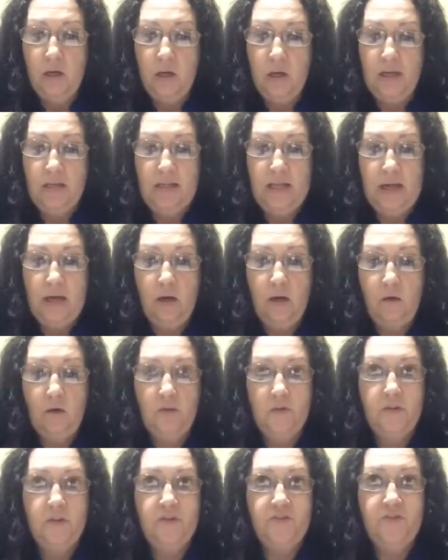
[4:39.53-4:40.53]
Now,
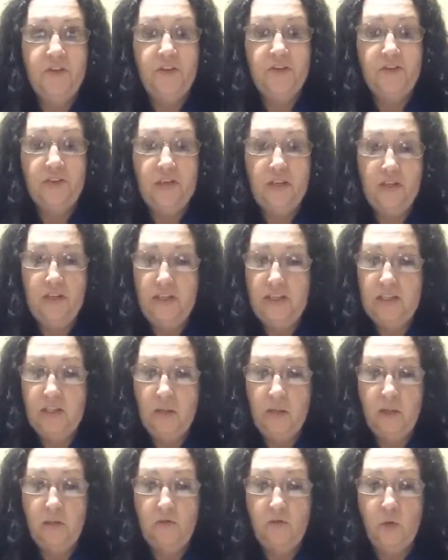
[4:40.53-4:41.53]
the 5th thing you need to
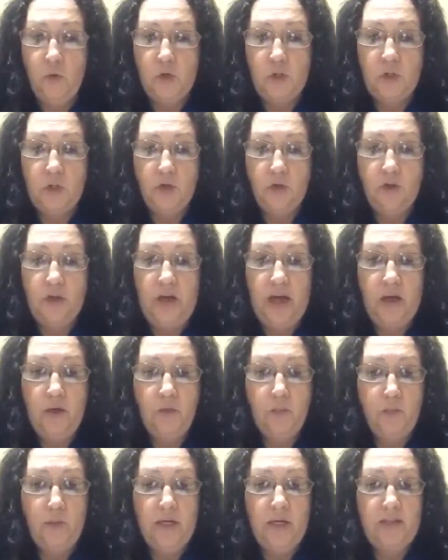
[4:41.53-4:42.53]
look for is learn how to
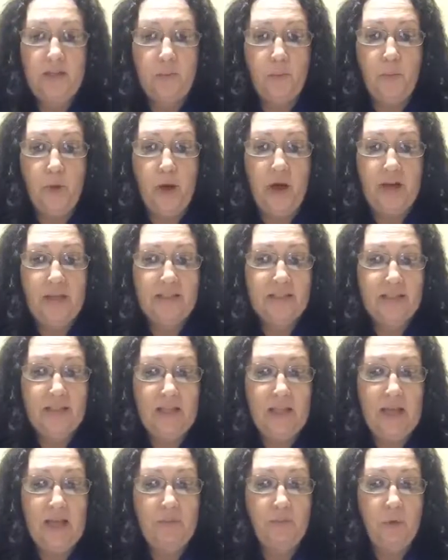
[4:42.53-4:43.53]
read the product's
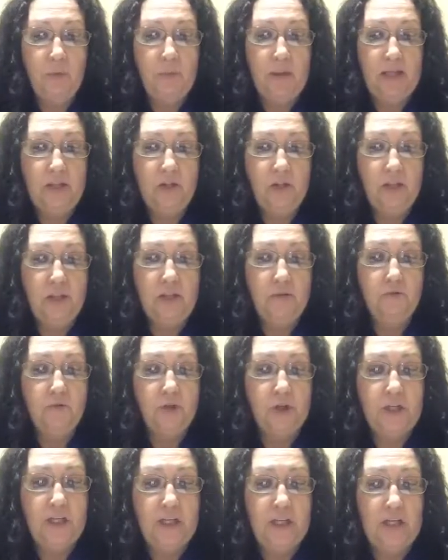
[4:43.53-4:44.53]
label by looking for
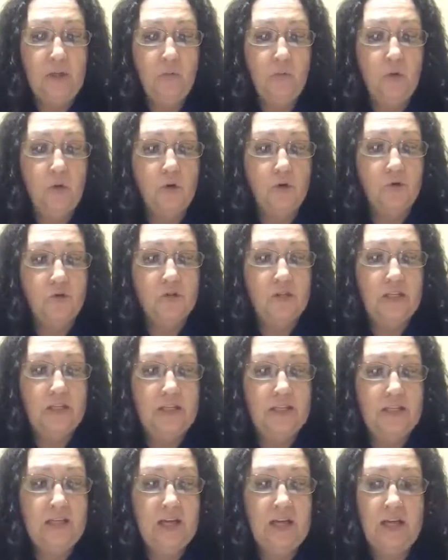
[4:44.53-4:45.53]
keywords that
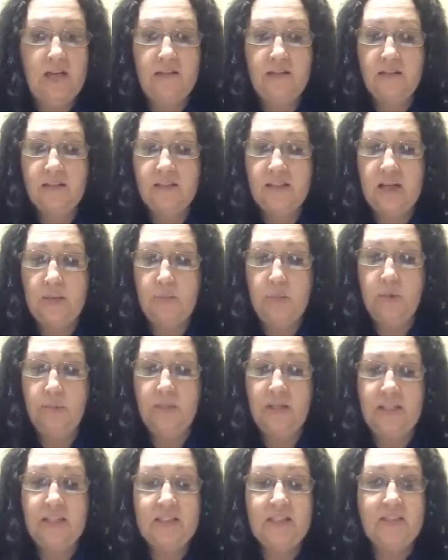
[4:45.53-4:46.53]
indicate the
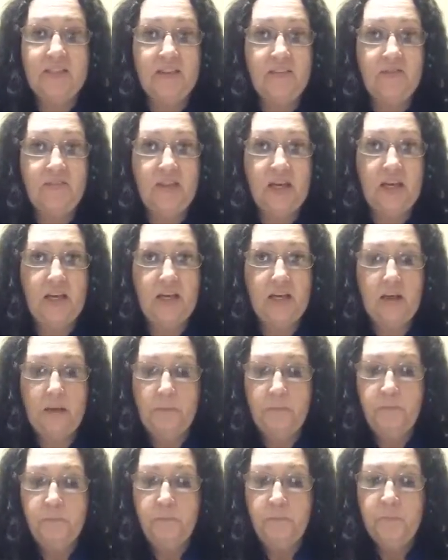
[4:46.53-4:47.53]
supplement is synthetic.
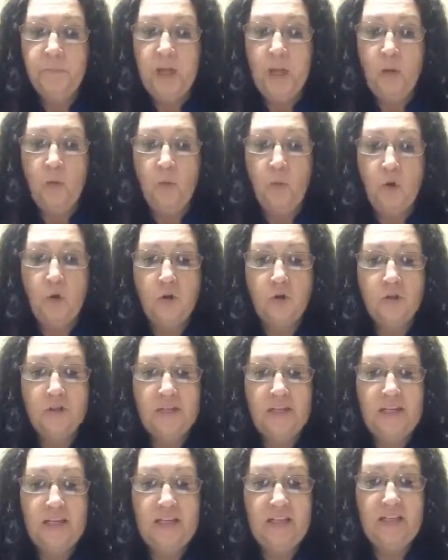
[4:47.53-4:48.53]
Words
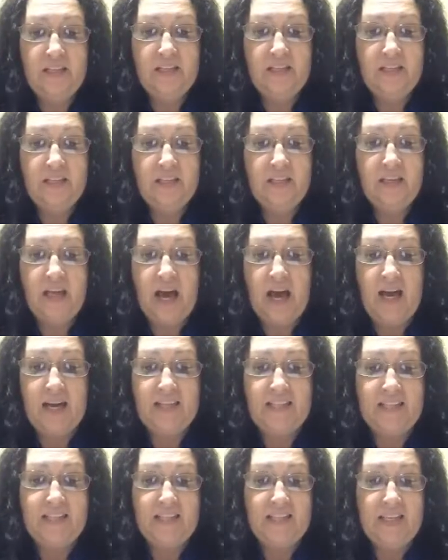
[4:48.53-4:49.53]
that end in
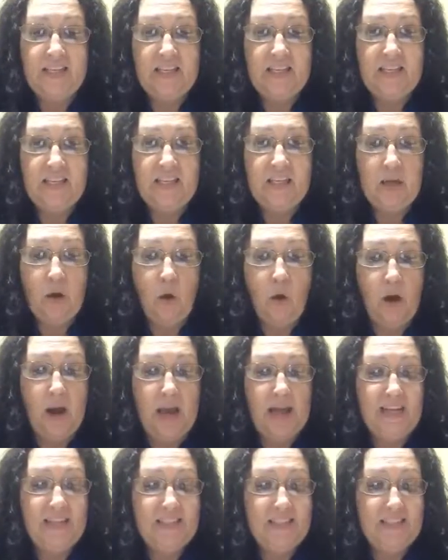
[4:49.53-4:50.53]
IDE or
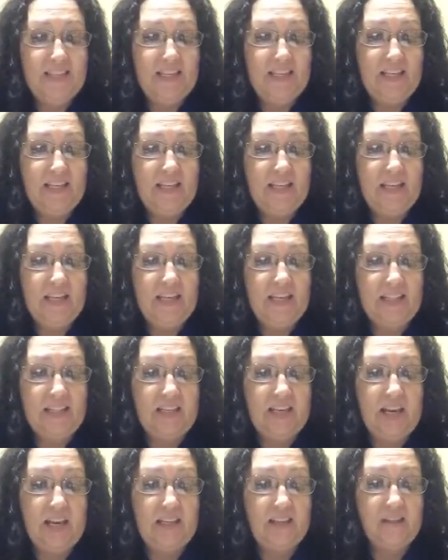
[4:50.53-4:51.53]
ATE
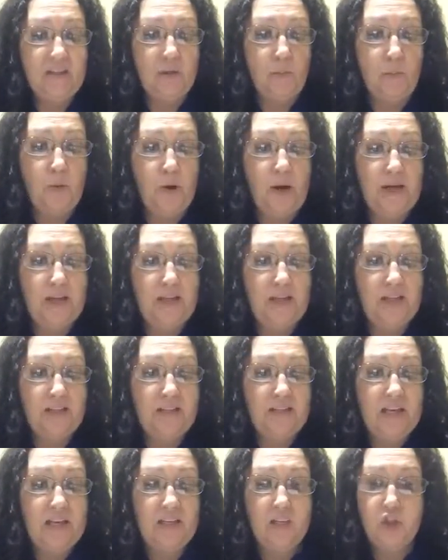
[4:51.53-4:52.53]
indicate that the product
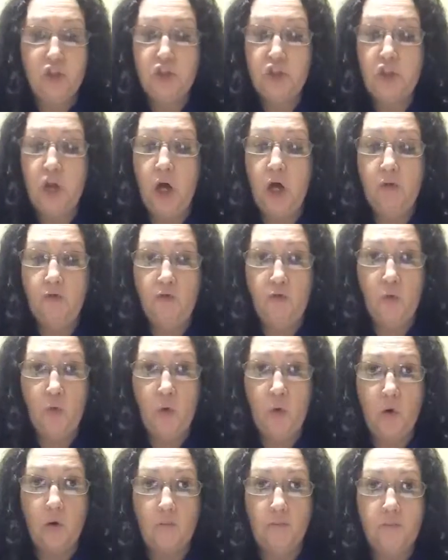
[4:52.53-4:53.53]
contains salt
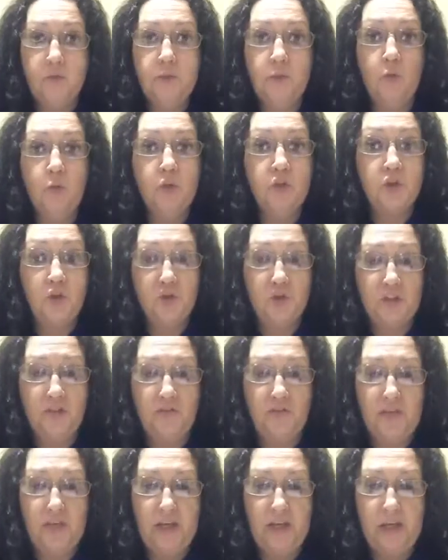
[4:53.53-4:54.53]
forms, which are
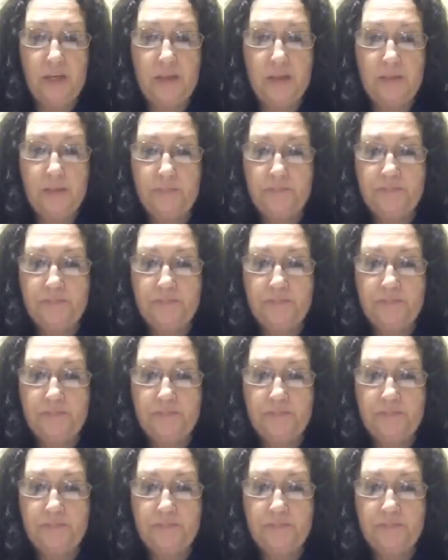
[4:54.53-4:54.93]
synthetics.